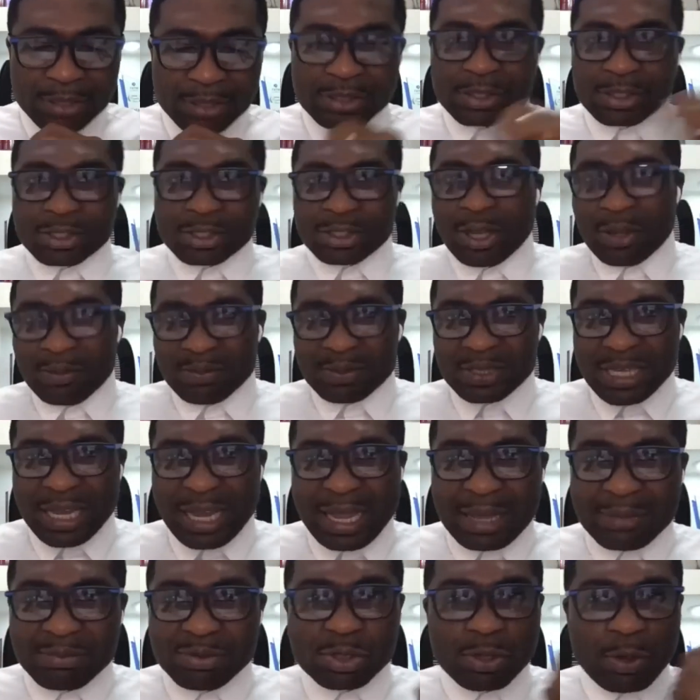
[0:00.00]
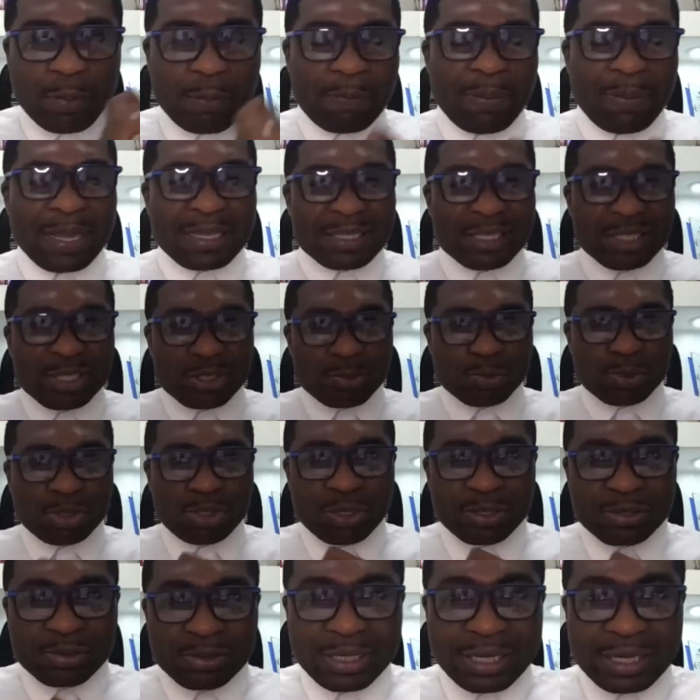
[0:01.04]
Sometimes some persons will
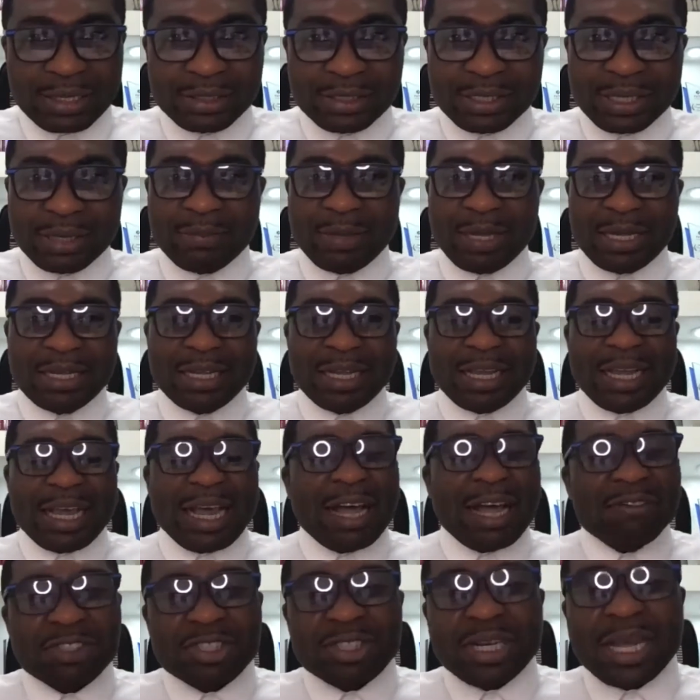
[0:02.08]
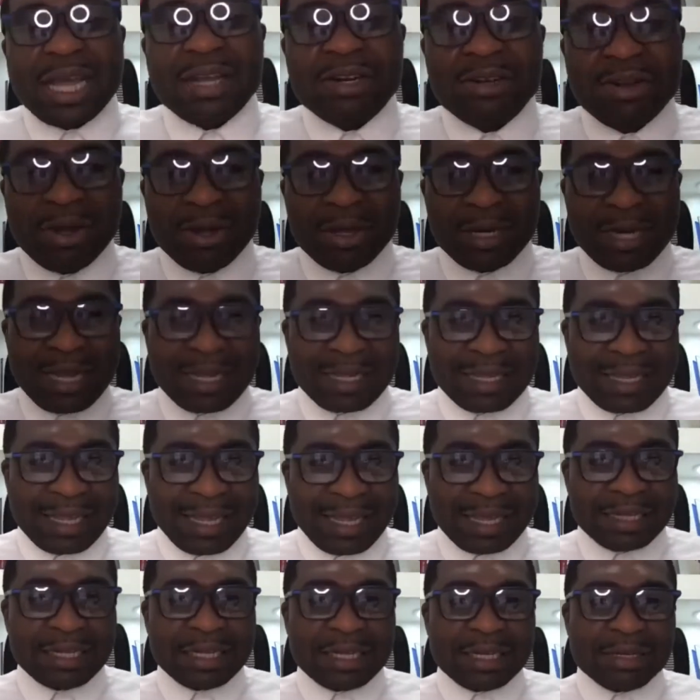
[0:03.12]
just look and say, man, I've tried all I
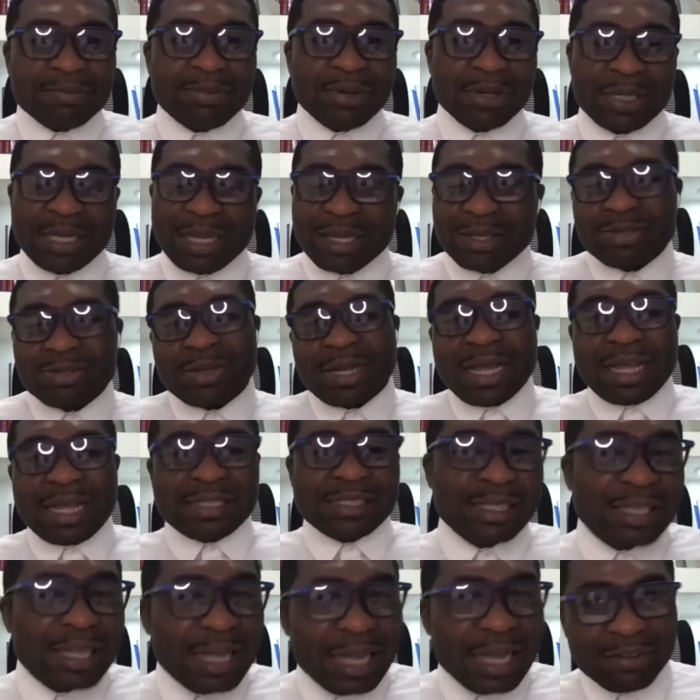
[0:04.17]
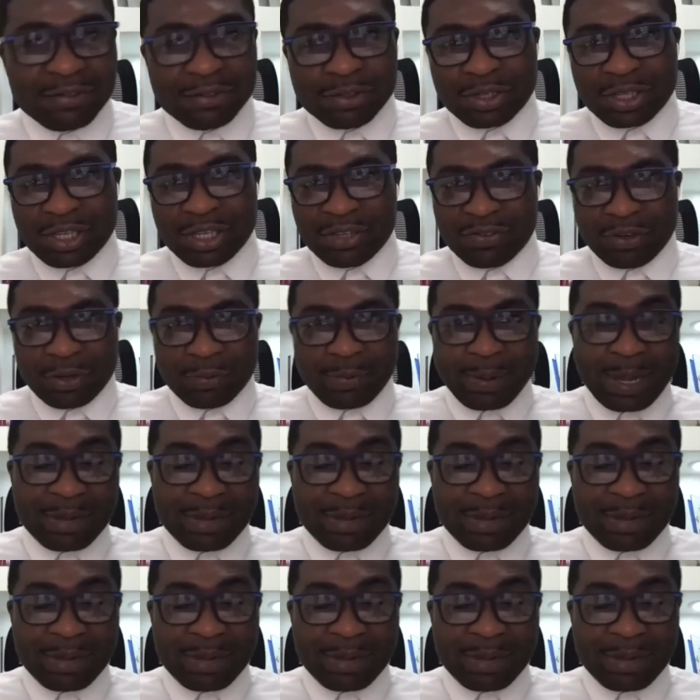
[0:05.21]
can, but guess what? I think I have to give up.